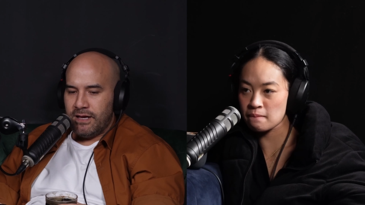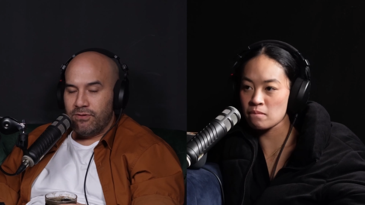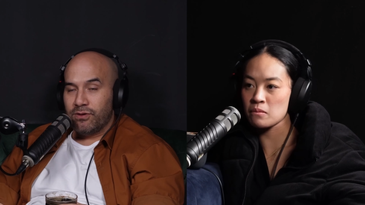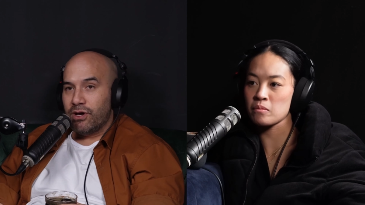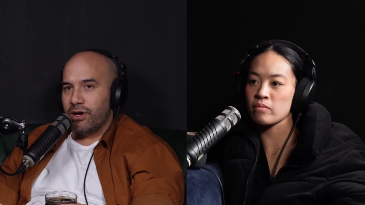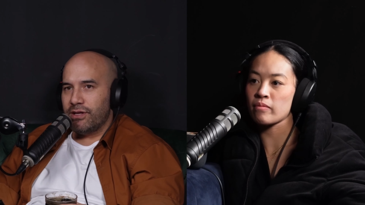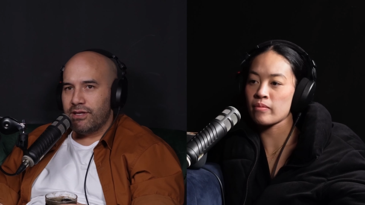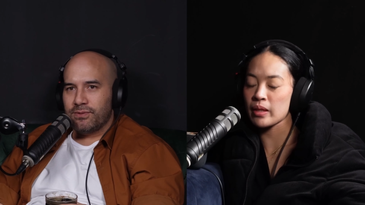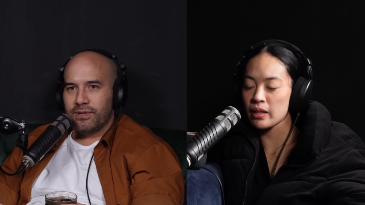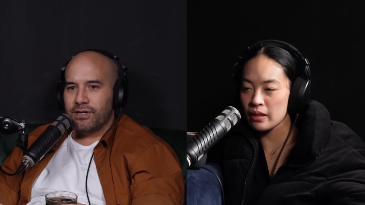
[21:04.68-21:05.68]
Speaker 1: if you're the owner,
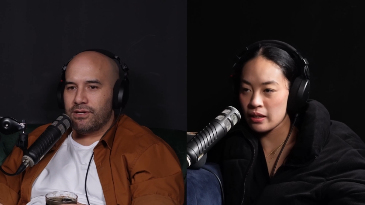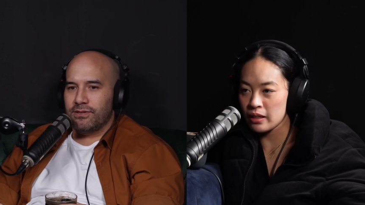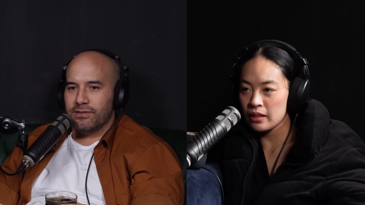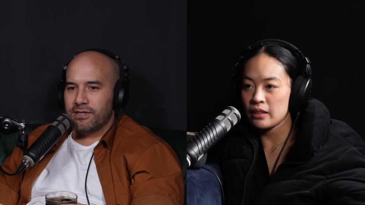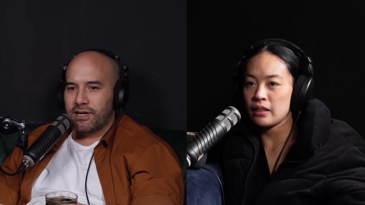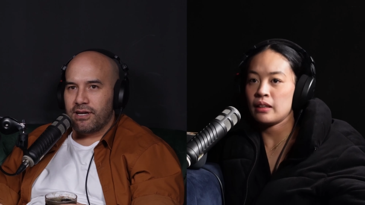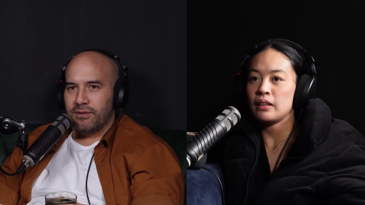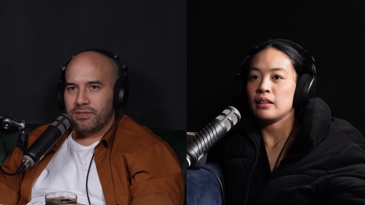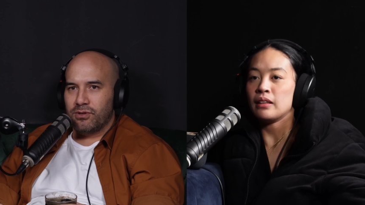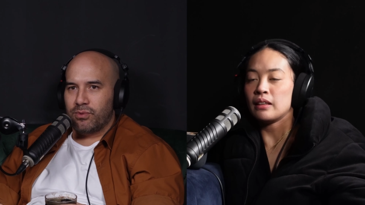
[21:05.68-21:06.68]
that's what you got to do. Suck it
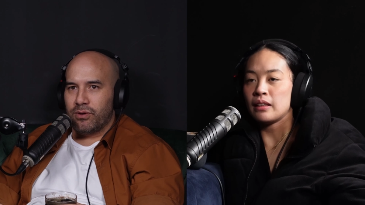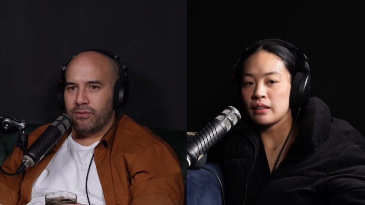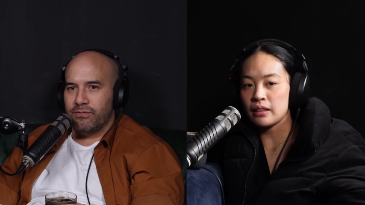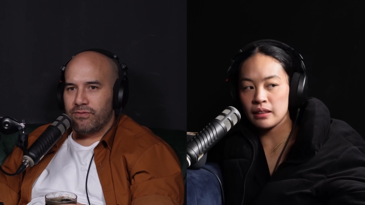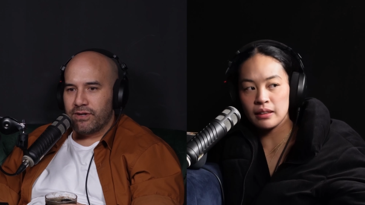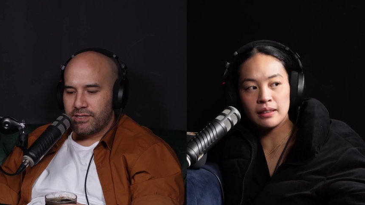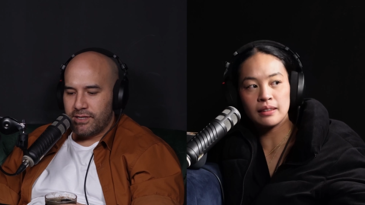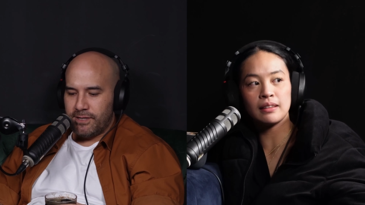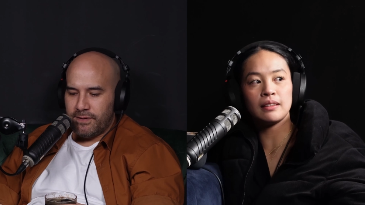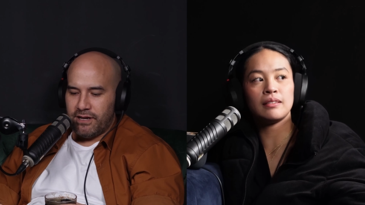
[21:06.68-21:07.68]
up. It's your problem. Fix
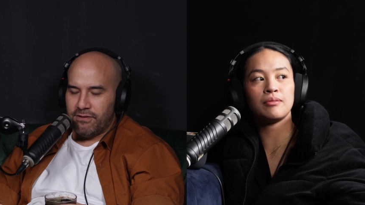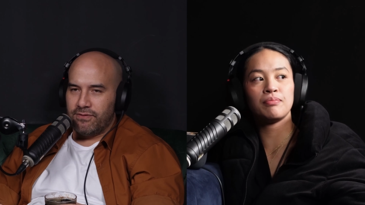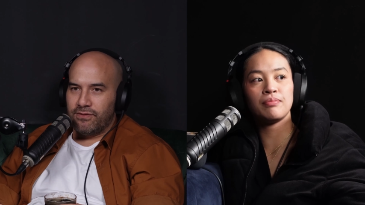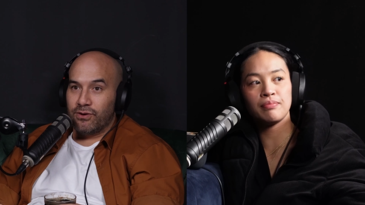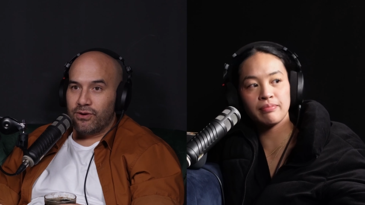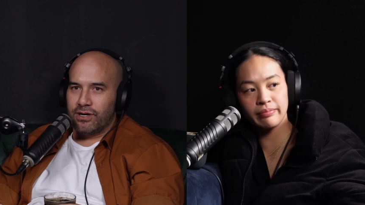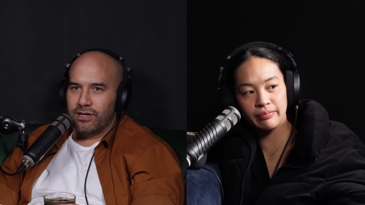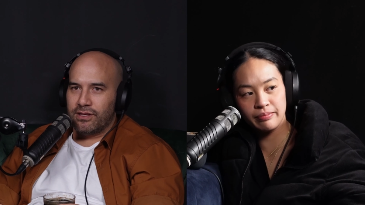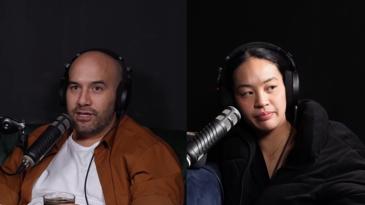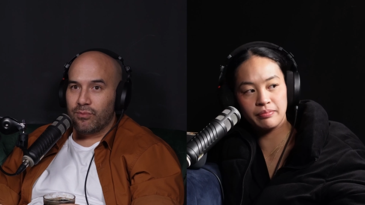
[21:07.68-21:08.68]
it. And if
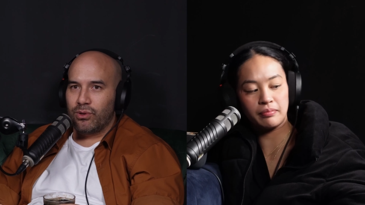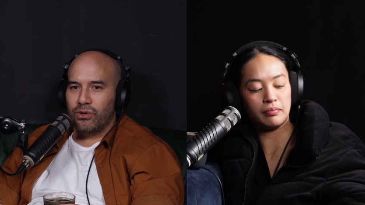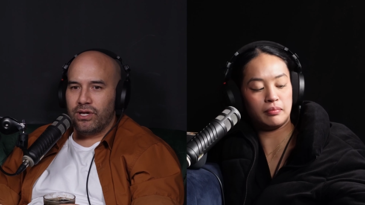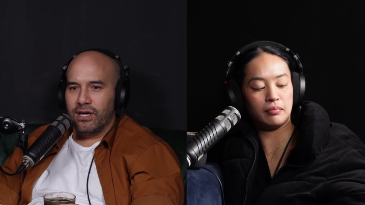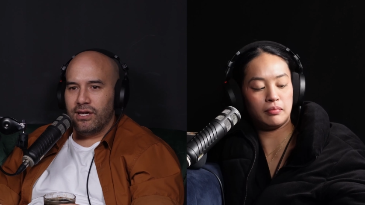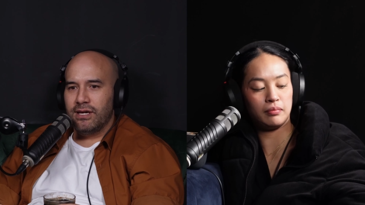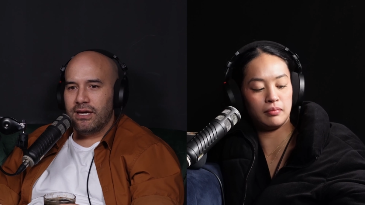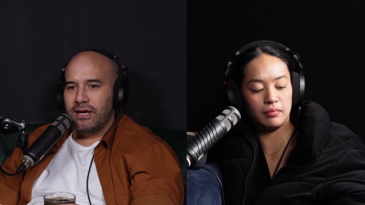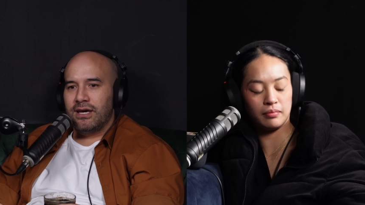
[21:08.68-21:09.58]
you're the employee,